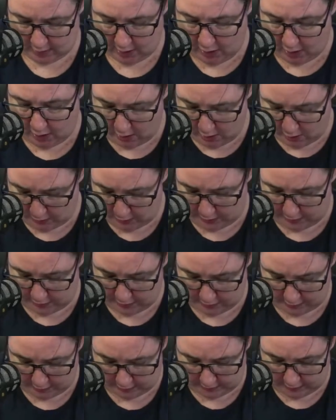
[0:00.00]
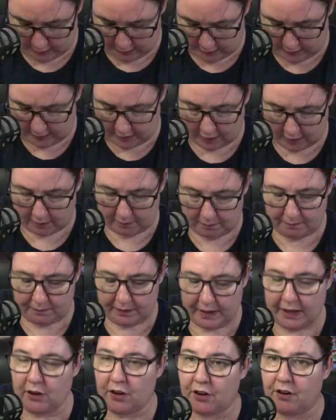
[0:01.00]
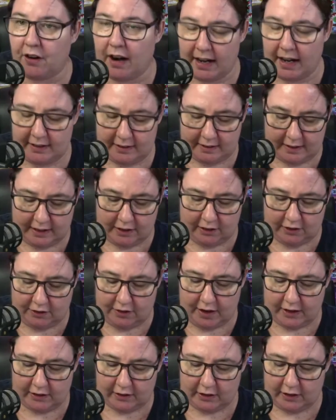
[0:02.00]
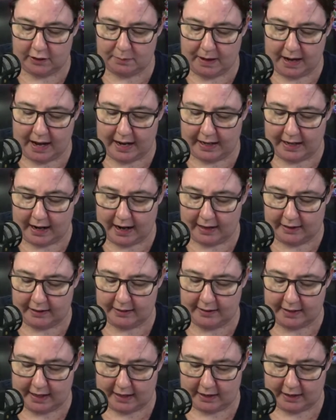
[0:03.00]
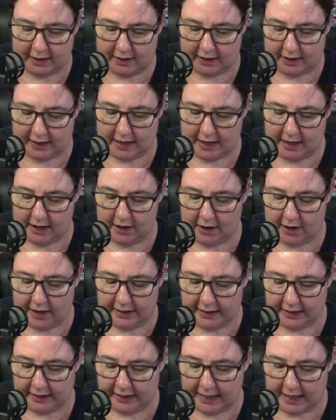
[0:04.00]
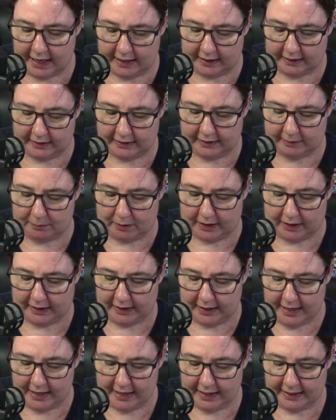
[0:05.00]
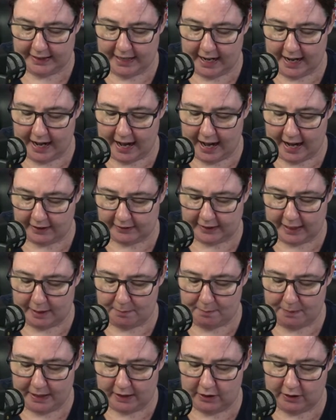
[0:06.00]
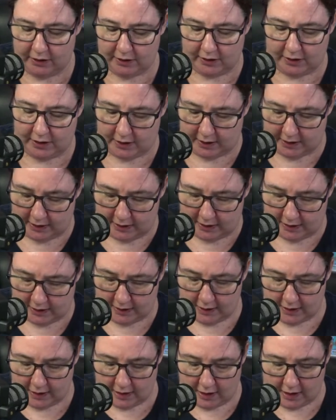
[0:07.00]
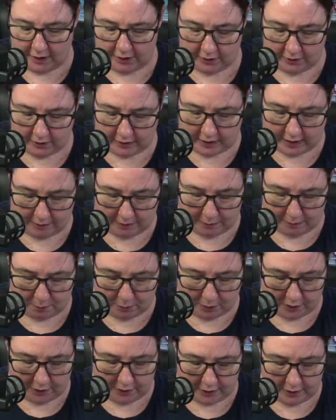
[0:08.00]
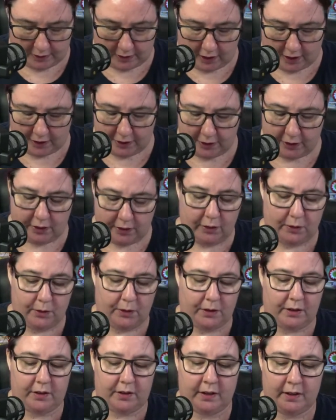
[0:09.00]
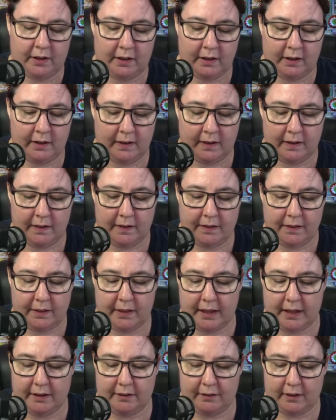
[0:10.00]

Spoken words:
Oh, no, no, no. No, they're not cracks. They're not cracks. I just about had a heart attack, okay? I nearly had... I'm like, get out. Let me look. I thought they were broken. I thought that